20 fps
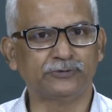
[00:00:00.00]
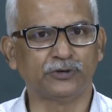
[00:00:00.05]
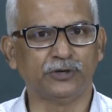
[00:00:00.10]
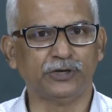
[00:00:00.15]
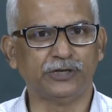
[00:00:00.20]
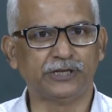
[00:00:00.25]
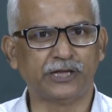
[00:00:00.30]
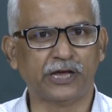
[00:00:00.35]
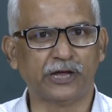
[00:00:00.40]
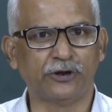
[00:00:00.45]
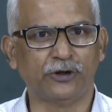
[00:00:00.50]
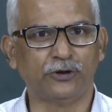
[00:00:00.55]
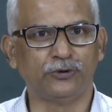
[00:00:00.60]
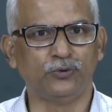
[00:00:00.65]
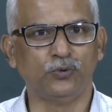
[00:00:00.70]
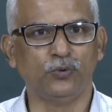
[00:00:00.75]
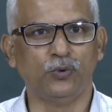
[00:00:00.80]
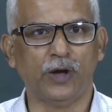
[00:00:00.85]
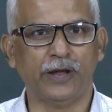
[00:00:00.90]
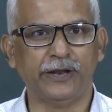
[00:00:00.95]
So, it cannot
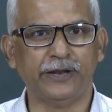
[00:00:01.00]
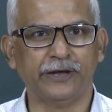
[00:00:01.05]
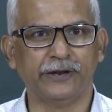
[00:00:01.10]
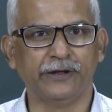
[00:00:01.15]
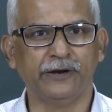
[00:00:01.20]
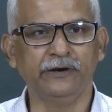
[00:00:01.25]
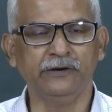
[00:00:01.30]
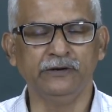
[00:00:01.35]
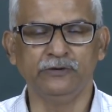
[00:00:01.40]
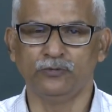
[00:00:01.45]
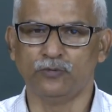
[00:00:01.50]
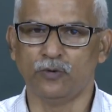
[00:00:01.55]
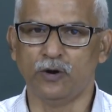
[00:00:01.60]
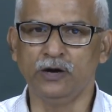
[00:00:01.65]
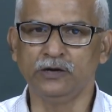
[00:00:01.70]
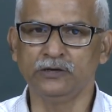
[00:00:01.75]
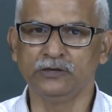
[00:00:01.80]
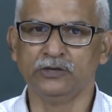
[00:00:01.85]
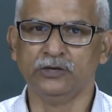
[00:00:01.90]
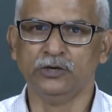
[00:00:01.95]
do any other
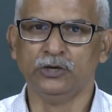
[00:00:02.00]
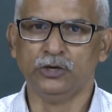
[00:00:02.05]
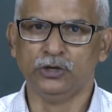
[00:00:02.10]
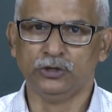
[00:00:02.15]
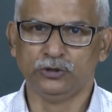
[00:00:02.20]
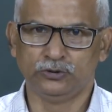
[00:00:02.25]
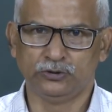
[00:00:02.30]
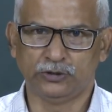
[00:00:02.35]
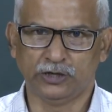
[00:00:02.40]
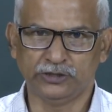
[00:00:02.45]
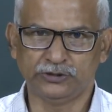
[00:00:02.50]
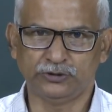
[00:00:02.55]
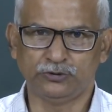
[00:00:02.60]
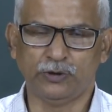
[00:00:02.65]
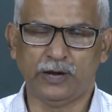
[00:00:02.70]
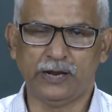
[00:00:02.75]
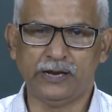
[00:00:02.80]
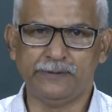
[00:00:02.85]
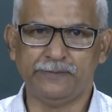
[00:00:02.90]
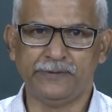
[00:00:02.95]
work just to
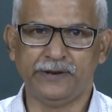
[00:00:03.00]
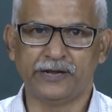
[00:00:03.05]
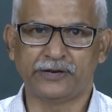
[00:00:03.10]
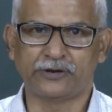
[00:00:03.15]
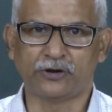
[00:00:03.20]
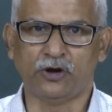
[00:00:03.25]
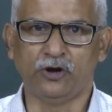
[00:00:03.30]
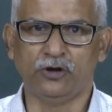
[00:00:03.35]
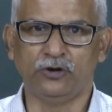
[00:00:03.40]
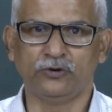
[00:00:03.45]
eliminate all